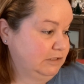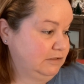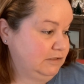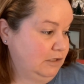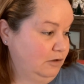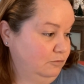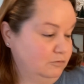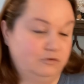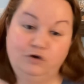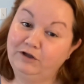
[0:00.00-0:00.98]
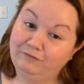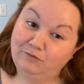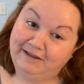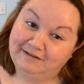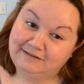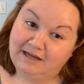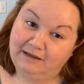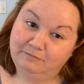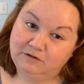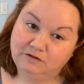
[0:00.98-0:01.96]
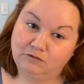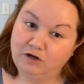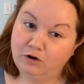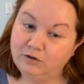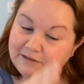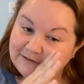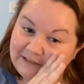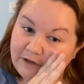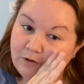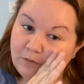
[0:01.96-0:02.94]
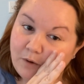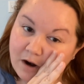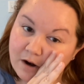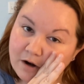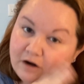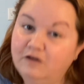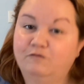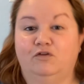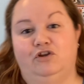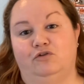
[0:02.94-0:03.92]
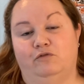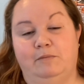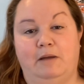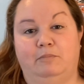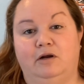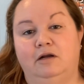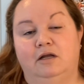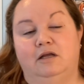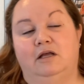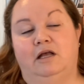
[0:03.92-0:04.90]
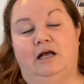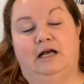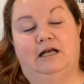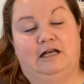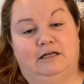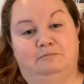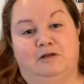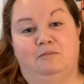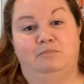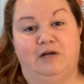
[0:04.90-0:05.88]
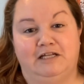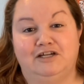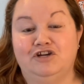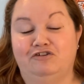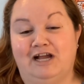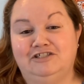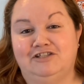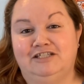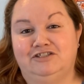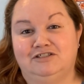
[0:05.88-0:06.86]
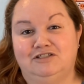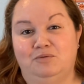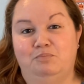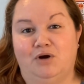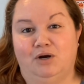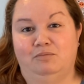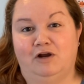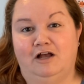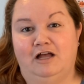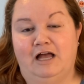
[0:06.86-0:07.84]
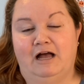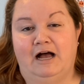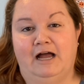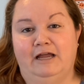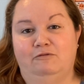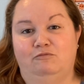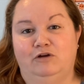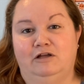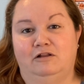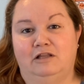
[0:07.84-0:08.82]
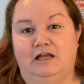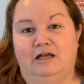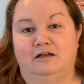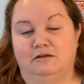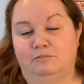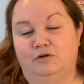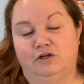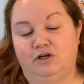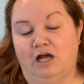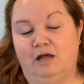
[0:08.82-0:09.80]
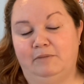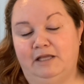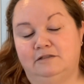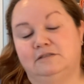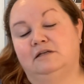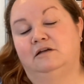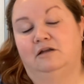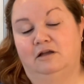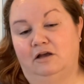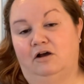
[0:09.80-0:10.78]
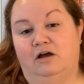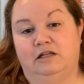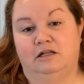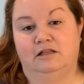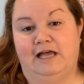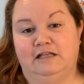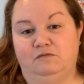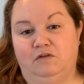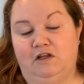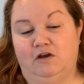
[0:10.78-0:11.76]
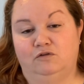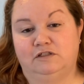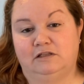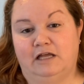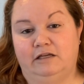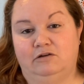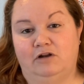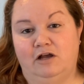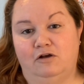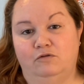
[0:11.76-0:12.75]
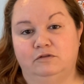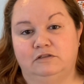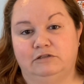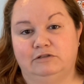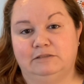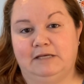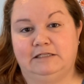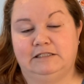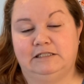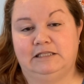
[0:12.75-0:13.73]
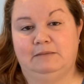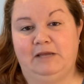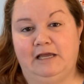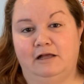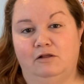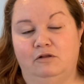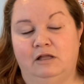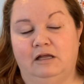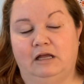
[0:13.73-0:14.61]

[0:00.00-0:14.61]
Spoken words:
So, no giveaway this time. So, no secret word for you to remember. But congratulations to Barbara. I will put a comment on the last video to let you know to expect it in the mail.